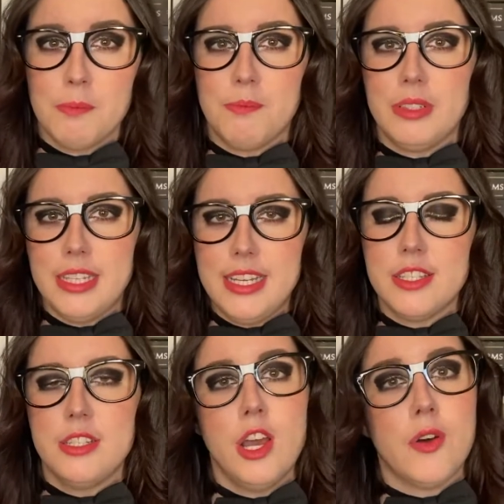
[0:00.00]

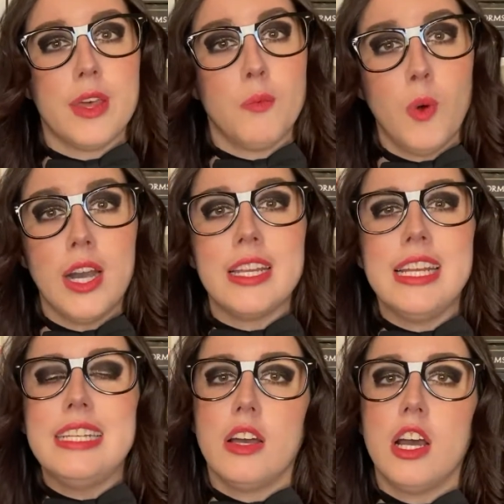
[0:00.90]
please know that one,
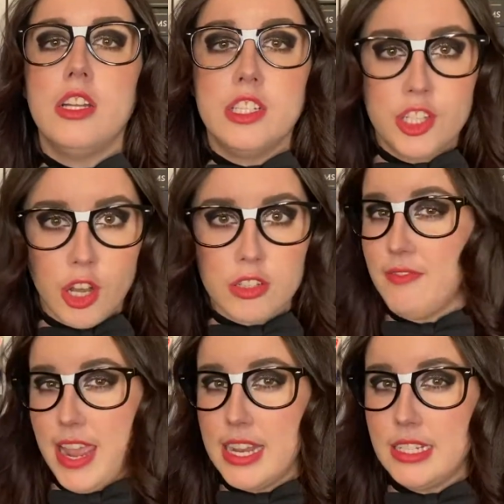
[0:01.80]
it's an adult
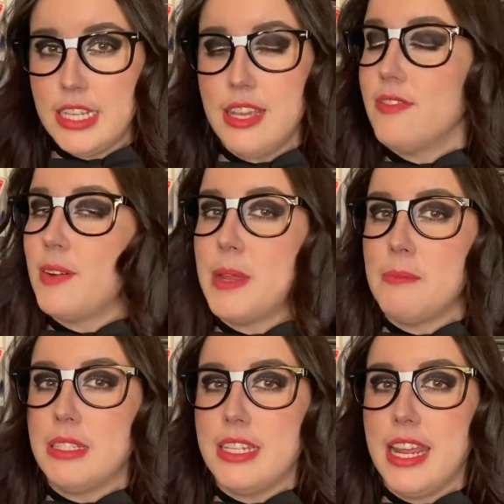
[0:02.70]
fantasy, if I'm
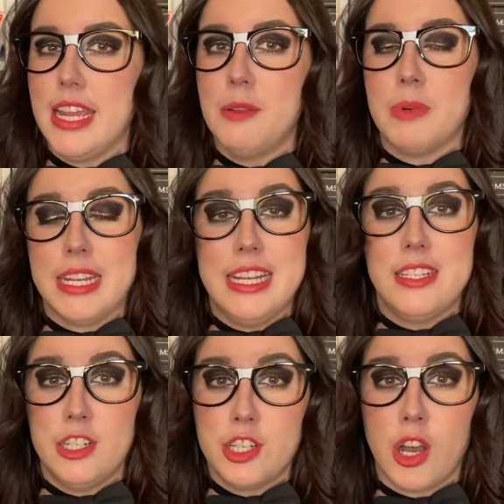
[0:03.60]
not mistaken, but it
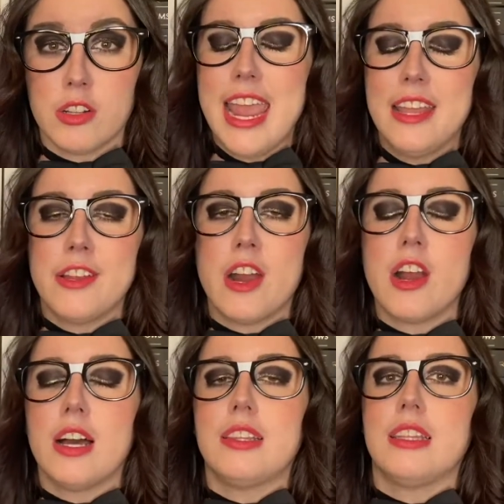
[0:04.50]
is adult and there
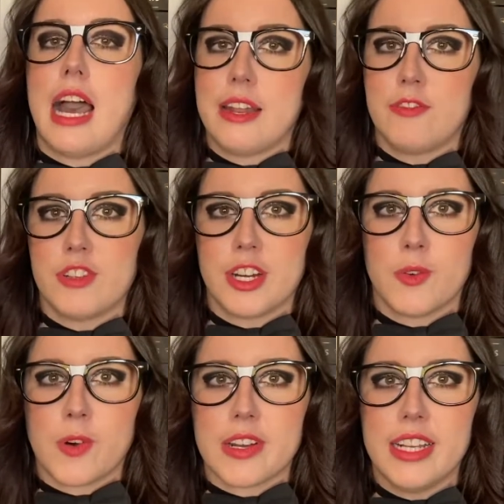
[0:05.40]
are a lot of trigger
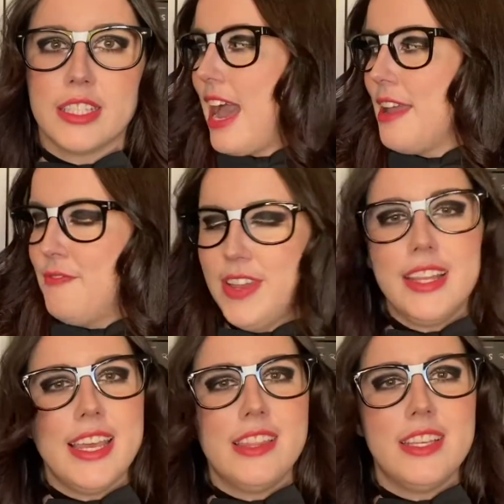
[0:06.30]
warnings. I feel
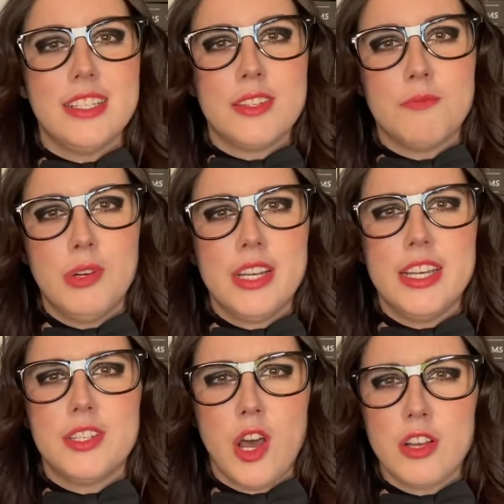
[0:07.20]
like this book
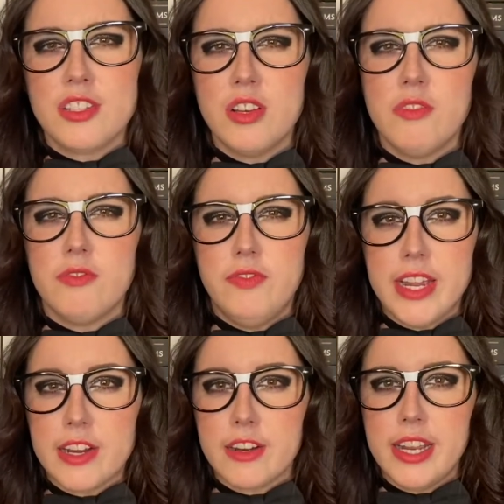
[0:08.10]
is also
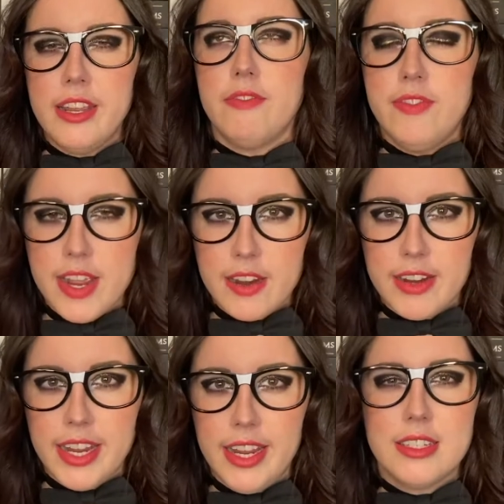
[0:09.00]
very,
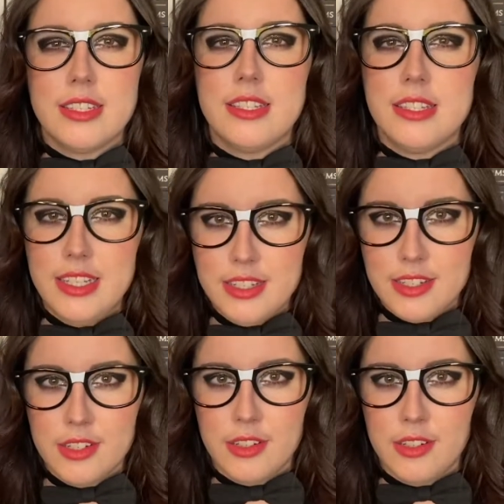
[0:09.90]
very
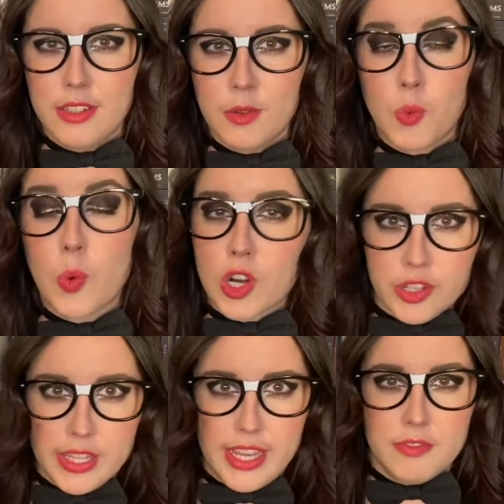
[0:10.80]
seasonal
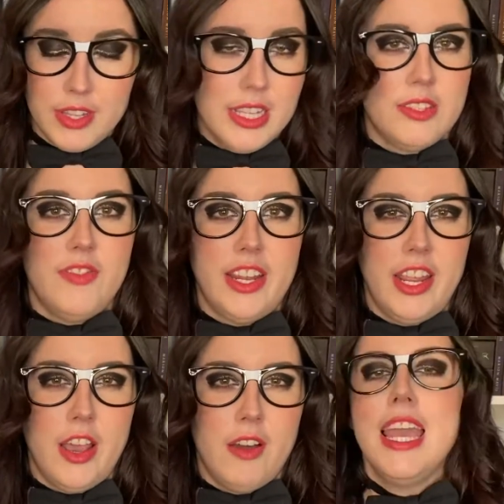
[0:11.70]
worthy for this
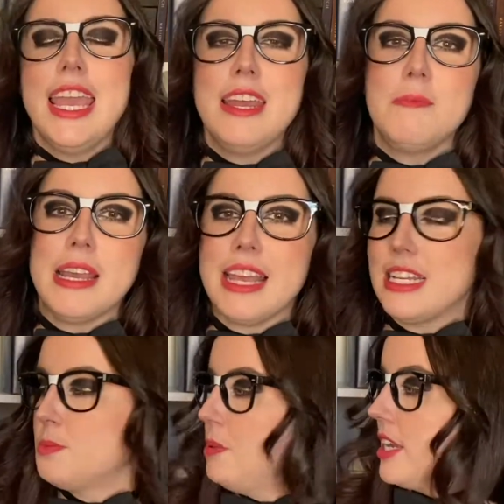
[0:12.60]
video. And my
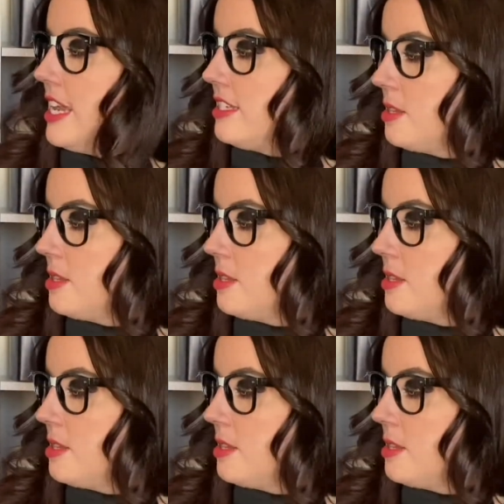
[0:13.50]
last book is The